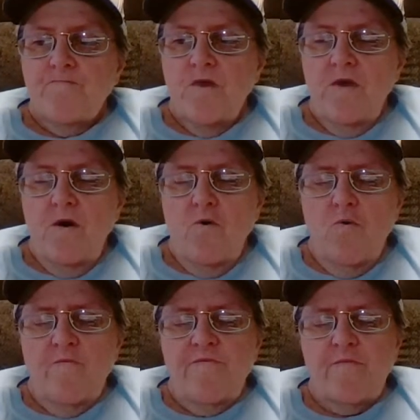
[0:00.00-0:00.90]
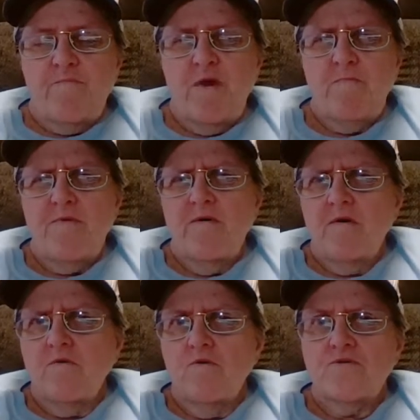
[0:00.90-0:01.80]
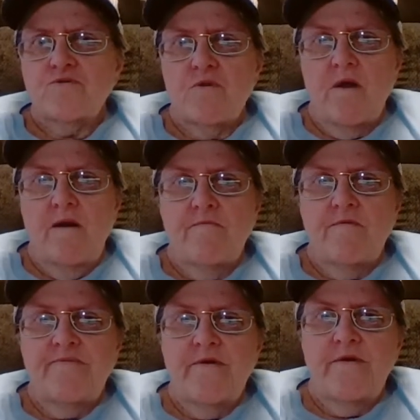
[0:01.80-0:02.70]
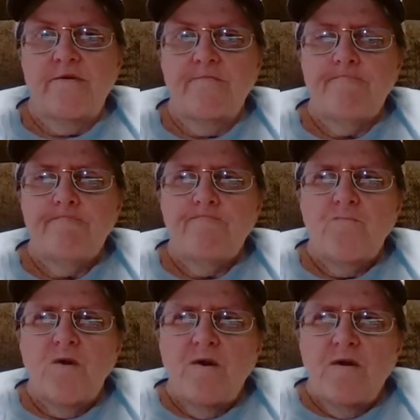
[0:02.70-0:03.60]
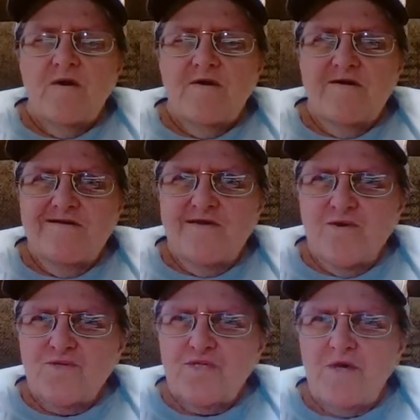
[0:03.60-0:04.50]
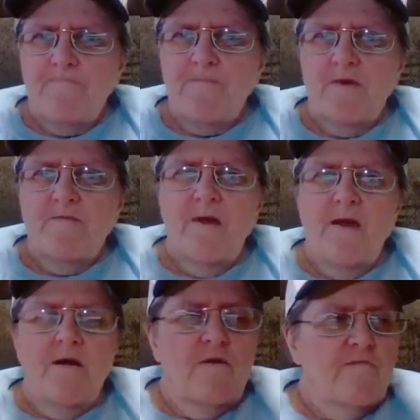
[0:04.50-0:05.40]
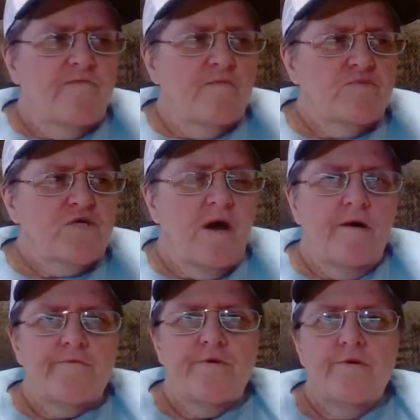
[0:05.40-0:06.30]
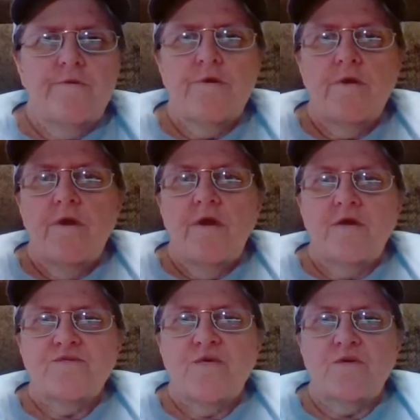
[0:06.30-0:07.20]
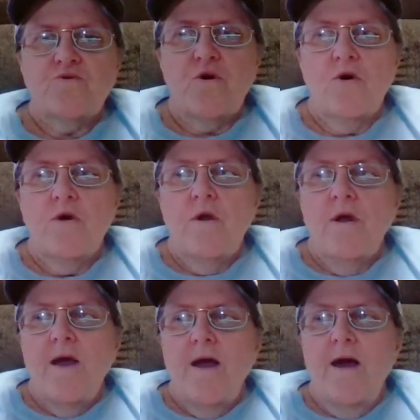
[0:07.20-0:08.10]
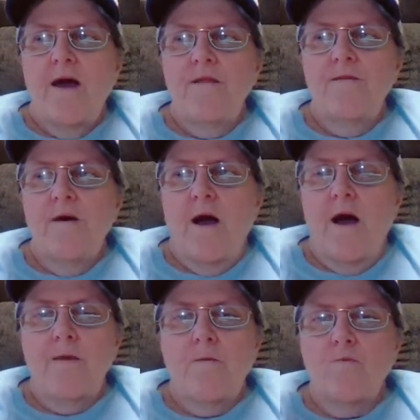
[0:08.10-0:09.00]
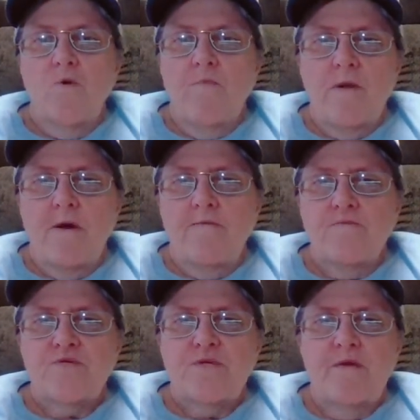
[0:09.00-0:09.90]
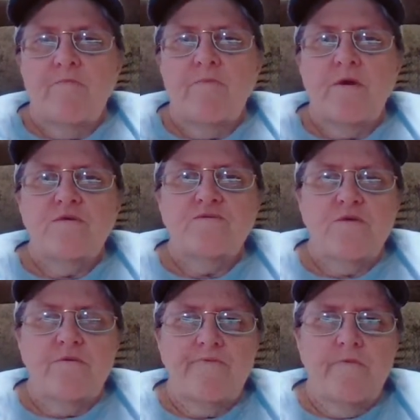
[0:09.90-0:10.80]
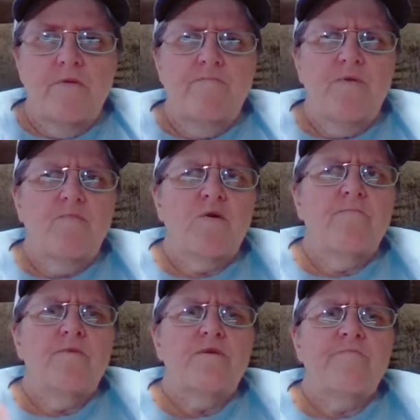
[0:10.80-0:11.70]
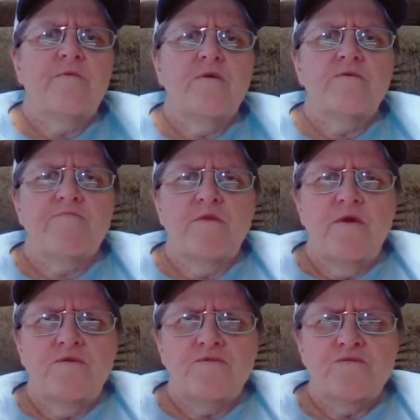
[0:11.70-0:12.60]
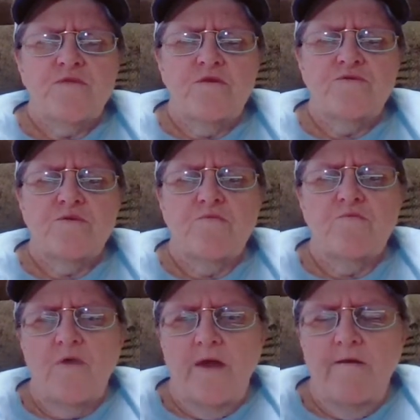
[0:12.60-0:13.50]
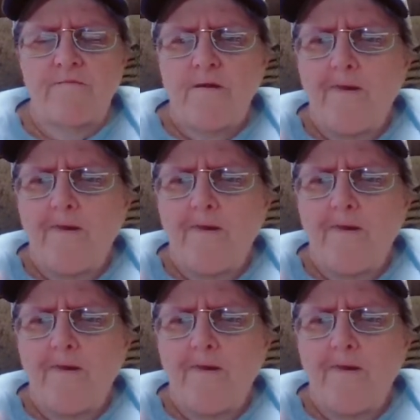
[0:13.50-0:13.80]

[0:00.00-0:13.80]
you know, for people that looks are everything, there's something there from childhood, etc. And I don't know about others, and everybody's different. People can be different at different ages and stages of their life.